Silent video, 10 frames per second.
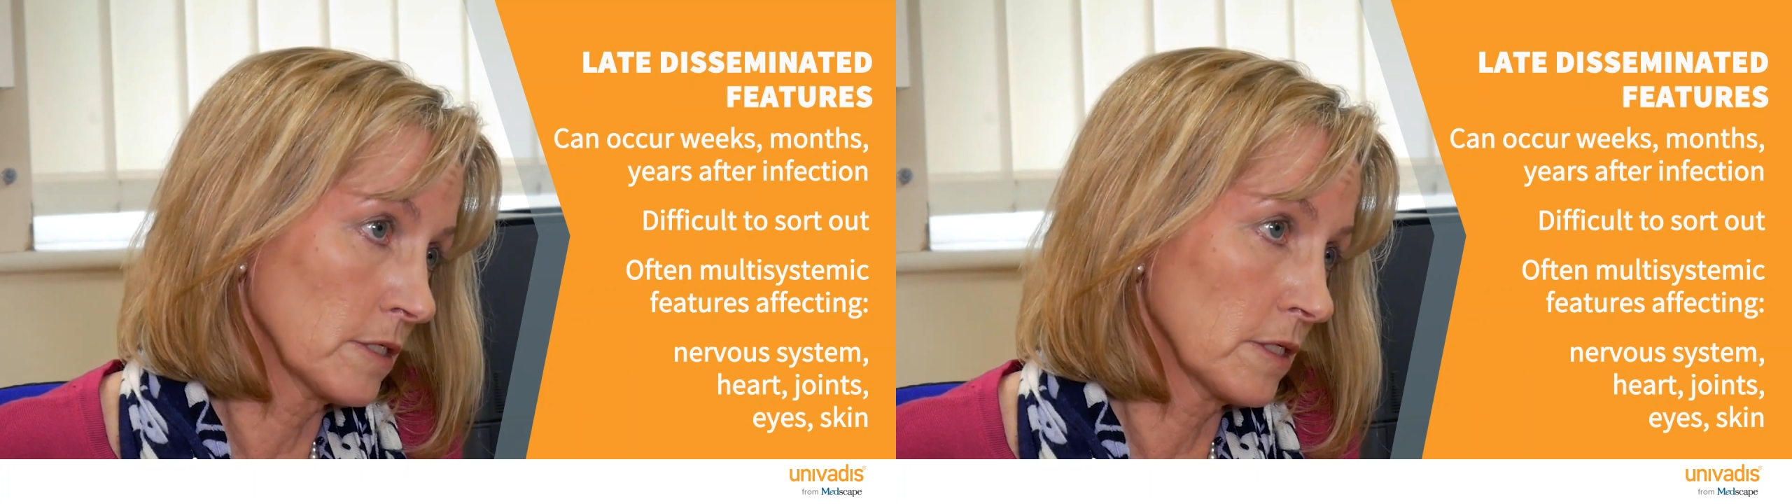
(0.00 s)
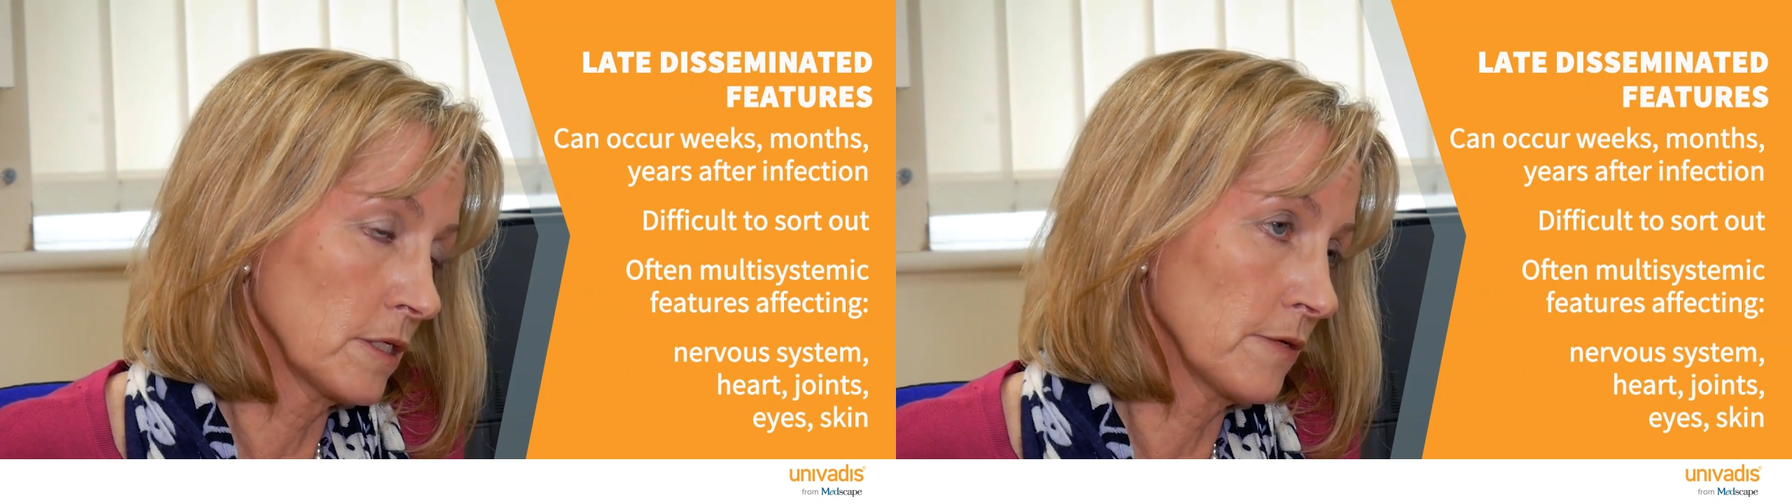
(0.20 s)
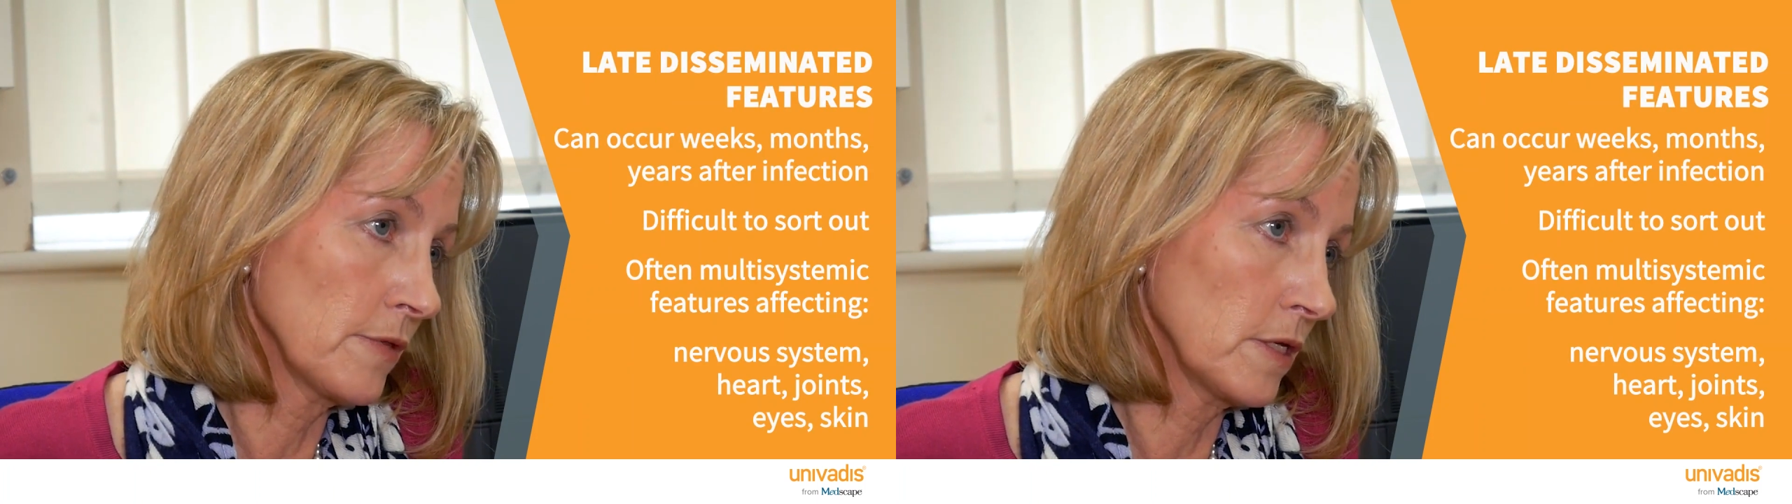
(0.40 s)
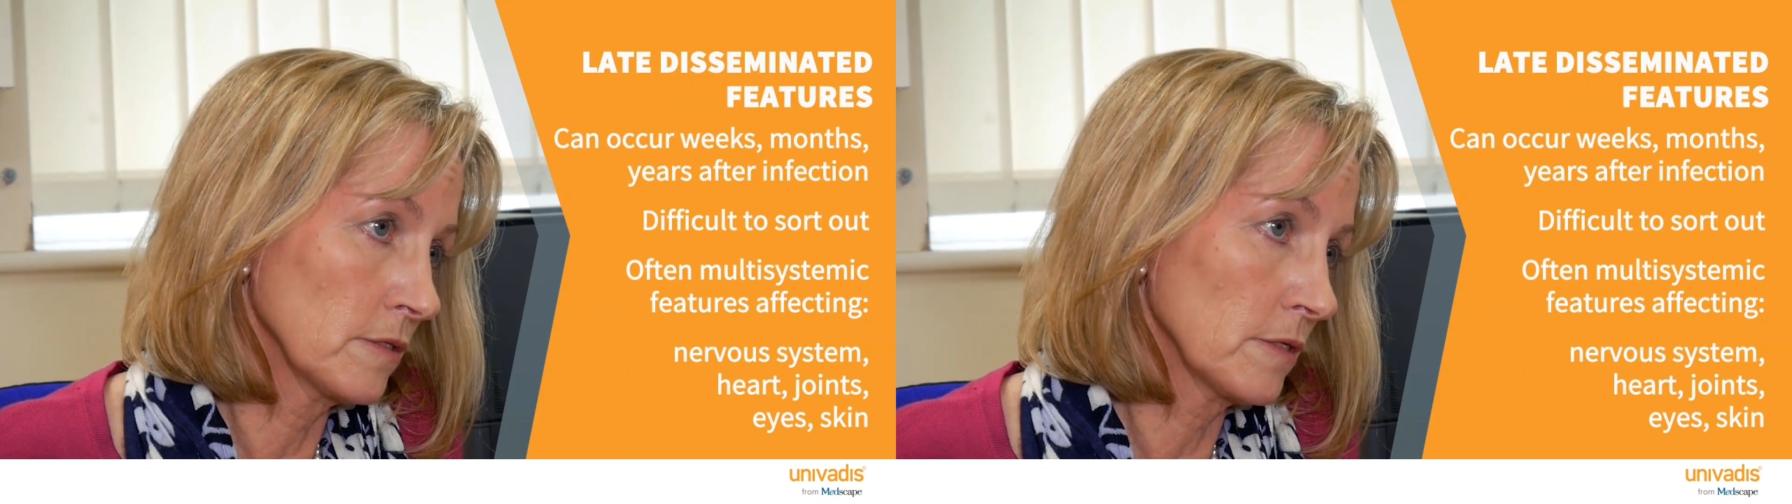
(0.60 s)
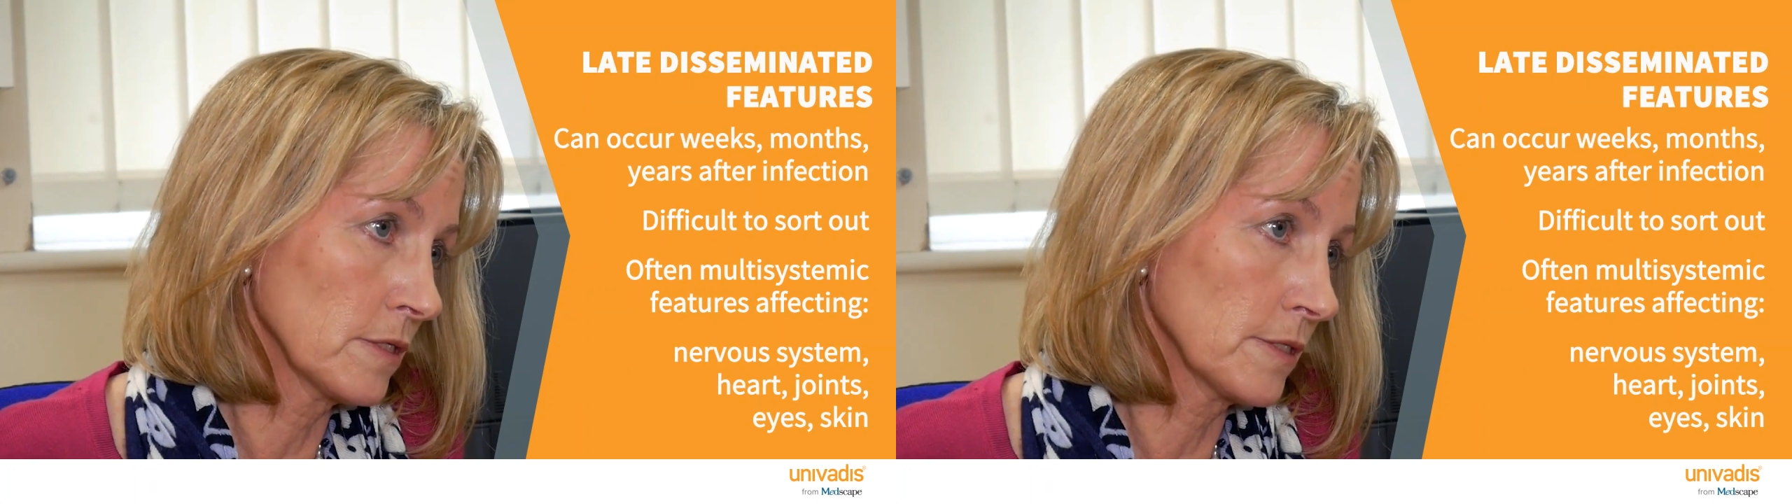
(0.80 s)
stage of the
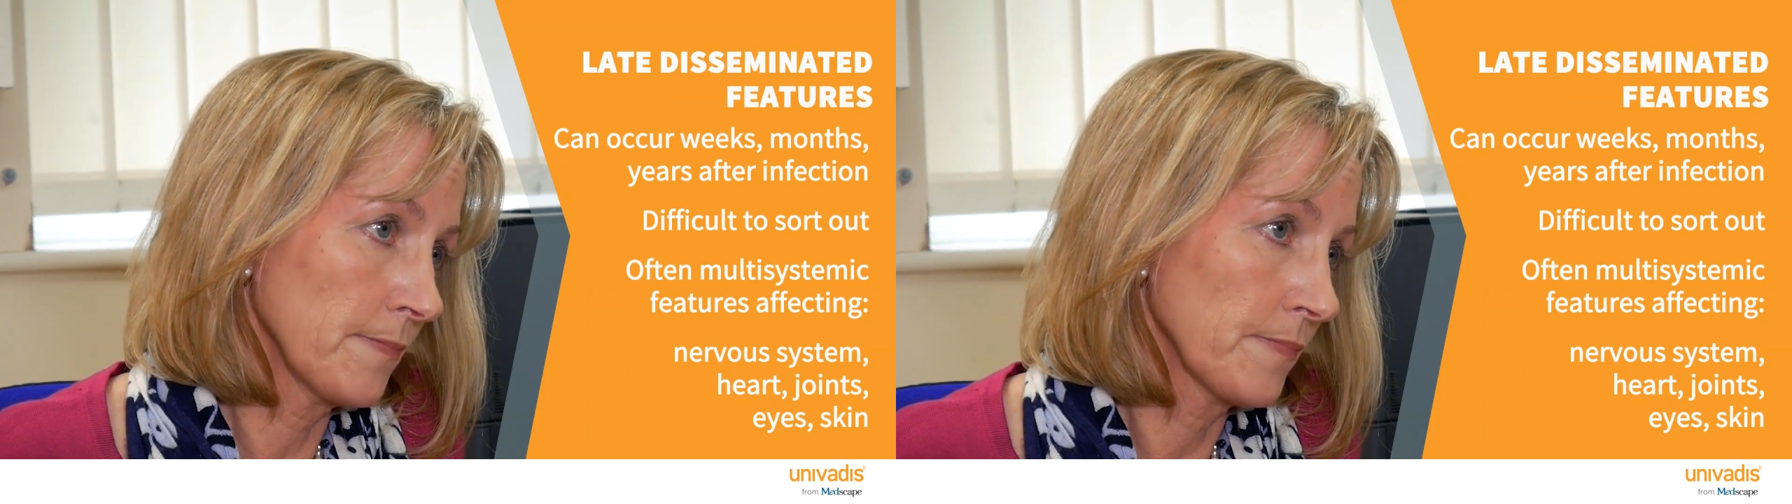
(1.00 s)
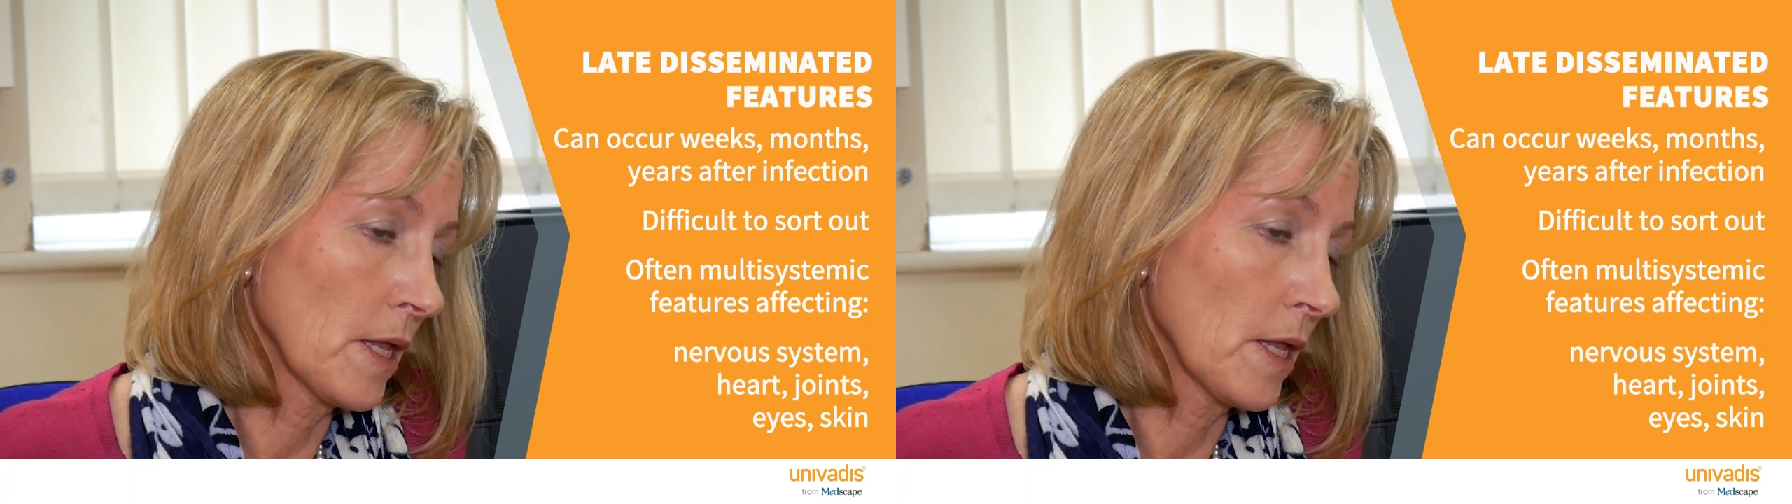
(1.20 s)
illness.